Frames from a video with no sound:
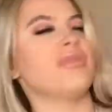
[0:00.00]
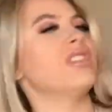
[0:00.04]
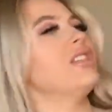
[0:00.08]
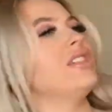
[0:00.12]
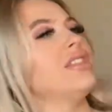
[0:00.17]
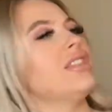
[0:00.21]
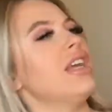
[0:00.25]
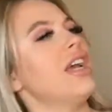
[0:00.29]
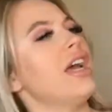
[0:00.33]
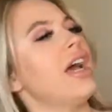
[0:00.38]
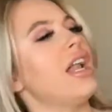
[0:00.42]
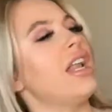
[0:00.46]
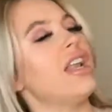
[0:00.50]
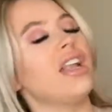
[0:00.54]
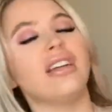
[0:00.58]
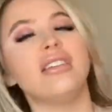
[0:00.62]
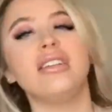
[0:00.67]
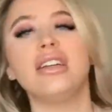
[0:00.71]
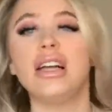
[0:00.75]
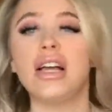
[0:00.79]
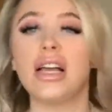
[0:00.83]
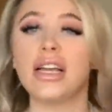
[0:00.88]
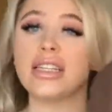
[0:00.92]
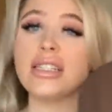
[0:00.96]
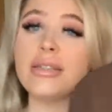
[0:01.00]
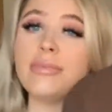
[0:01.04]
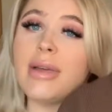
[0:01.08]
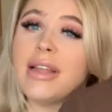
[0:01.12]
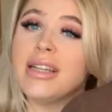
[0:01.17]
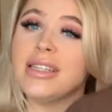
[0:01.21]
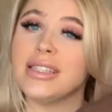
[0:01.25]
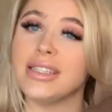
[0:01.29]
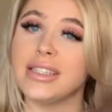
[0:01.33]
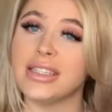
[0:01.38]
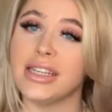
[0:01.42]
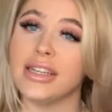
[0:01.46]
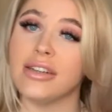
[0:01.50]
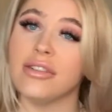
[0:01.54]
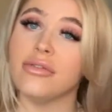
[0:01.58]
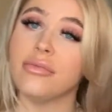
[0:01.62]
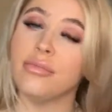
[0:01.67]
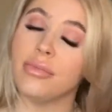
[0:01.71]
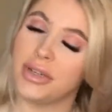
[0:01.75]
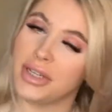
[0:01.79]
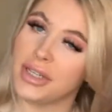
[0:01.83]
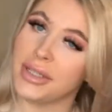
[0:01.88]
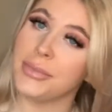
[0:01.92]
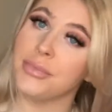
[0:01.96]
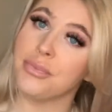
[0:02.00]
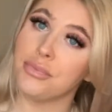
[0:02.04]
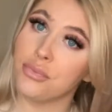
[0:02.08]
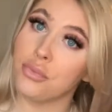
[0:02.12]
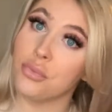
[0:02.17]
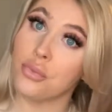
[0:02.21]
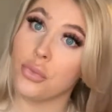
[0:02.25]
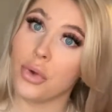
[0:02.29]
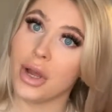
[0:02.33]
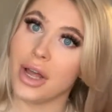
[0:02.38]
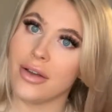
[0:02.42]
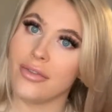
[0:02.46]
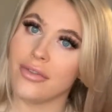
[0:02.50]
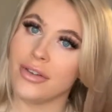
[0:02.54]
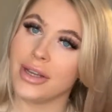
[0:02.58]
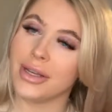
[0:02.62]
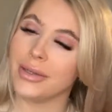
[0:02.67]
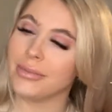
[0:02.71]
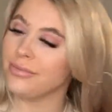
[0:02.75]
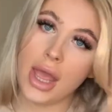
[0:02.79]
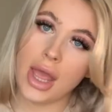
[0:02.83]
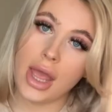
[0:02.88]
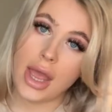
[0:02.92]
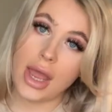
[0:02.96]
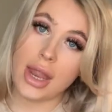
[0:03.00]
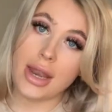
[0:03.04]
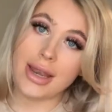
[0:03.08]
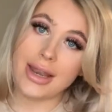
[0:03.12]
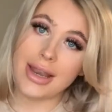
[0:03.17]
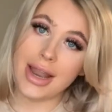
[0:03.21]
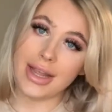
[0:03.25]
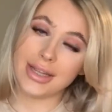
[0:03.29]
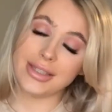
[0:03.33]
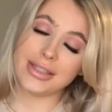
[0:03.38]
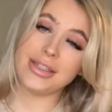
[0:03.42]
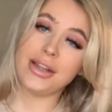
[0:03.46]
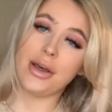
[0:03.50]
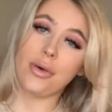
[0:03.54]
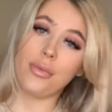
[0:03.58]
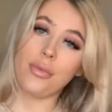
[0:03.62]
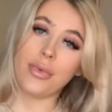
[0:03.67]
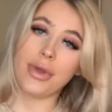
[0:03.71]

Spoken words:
Yeah, expensive but worth it. Next up, we